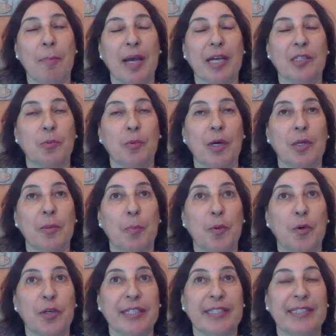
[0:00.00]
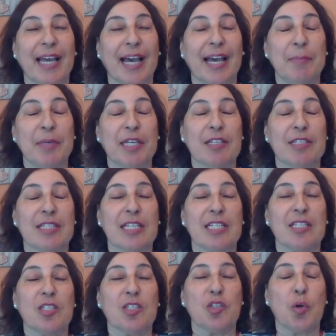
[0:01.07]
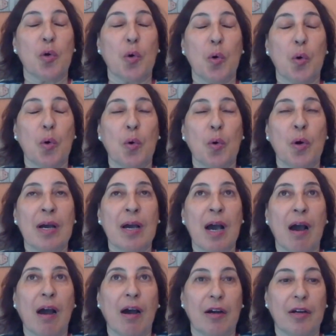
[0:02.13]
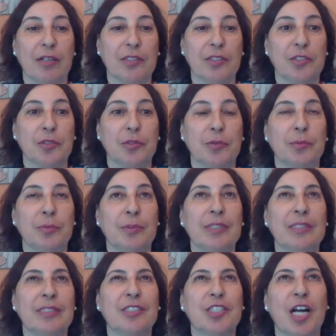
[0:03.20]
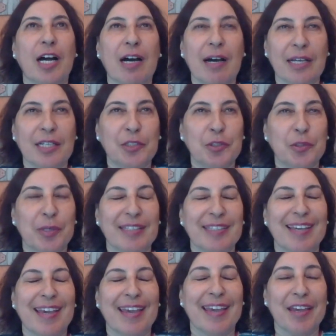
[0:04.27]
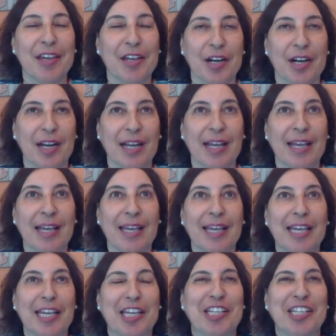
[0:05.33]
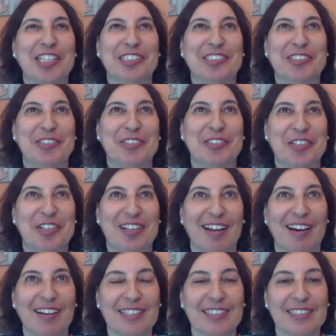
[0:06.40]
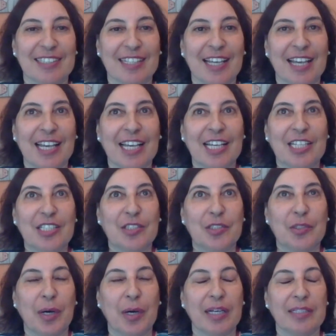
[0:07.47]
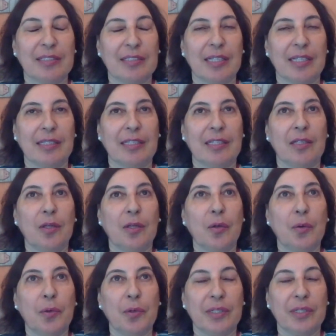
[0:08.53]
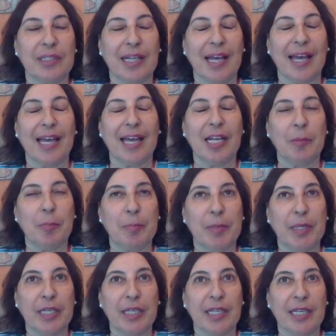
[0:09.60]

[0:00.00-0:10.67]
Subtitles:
at one point, because it's so hard to try to get air into your lungs. So I said, Lord, help me.